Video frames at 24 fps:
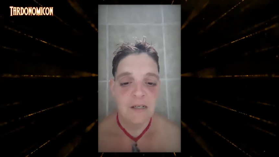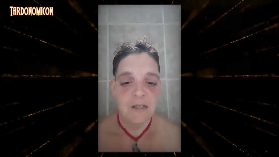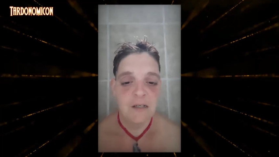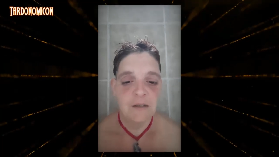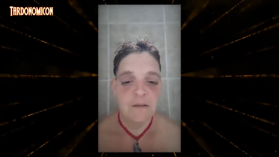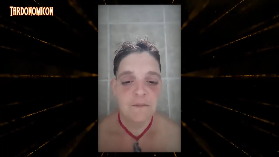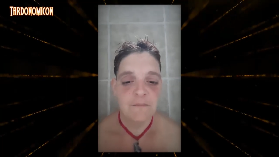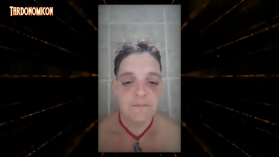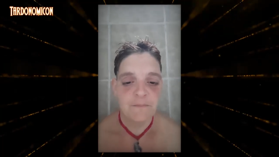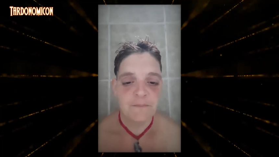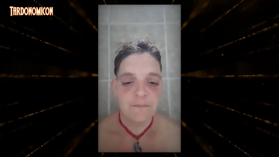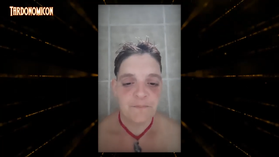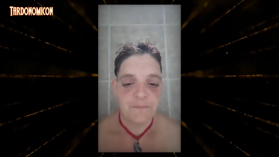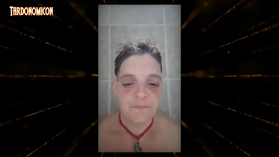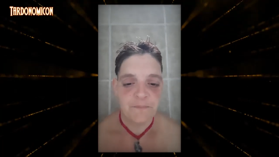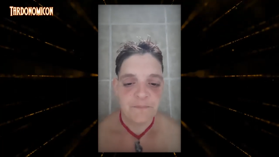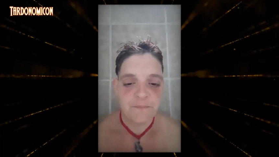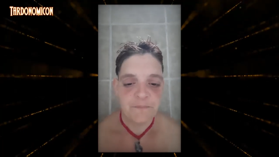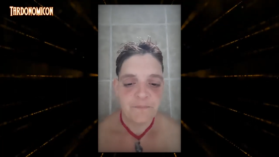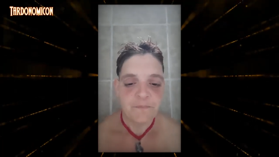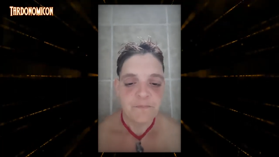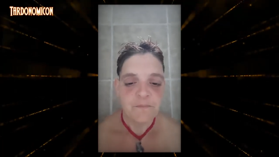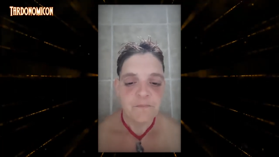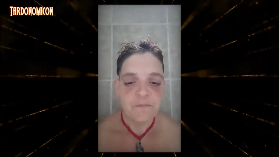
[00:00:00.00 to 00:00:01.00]

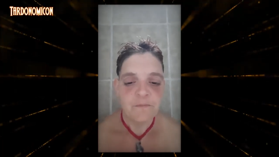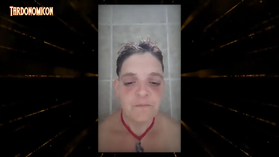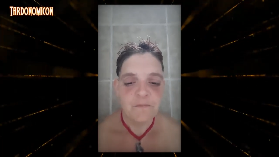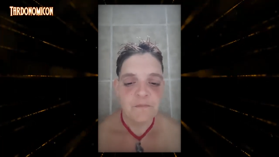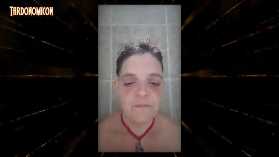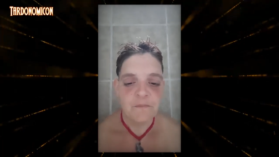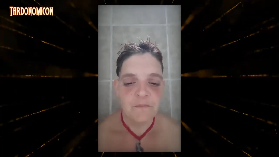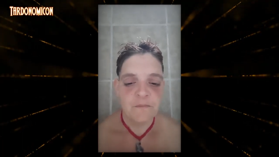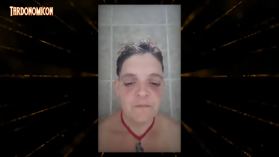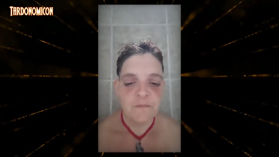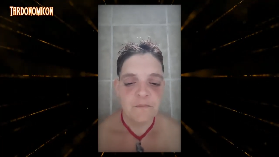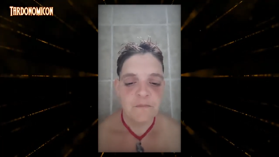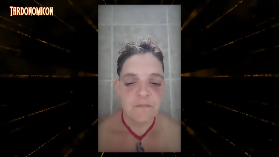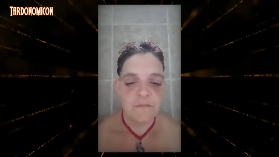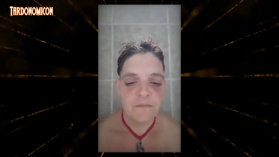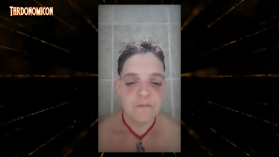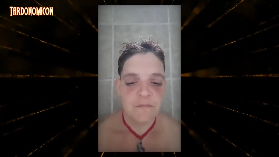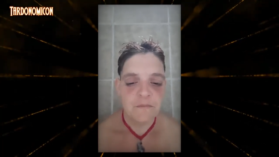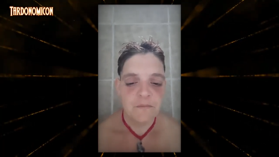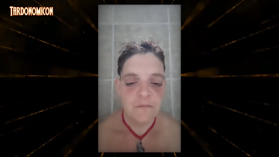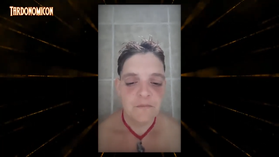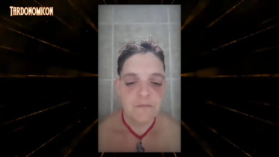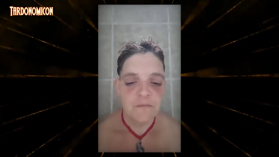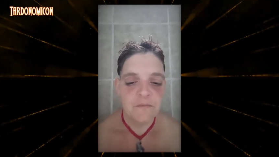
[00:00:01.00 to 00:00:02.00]

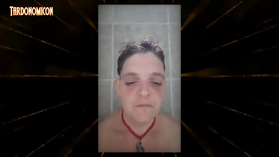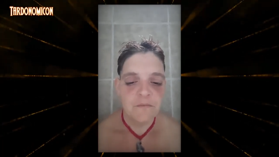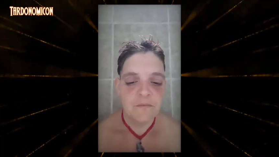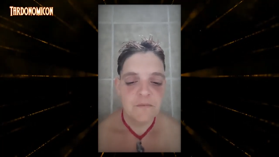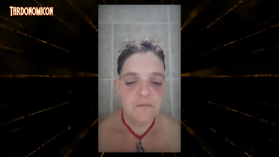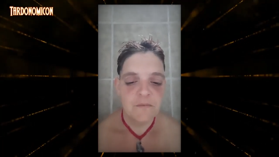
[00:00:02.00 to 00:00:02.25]
(silence)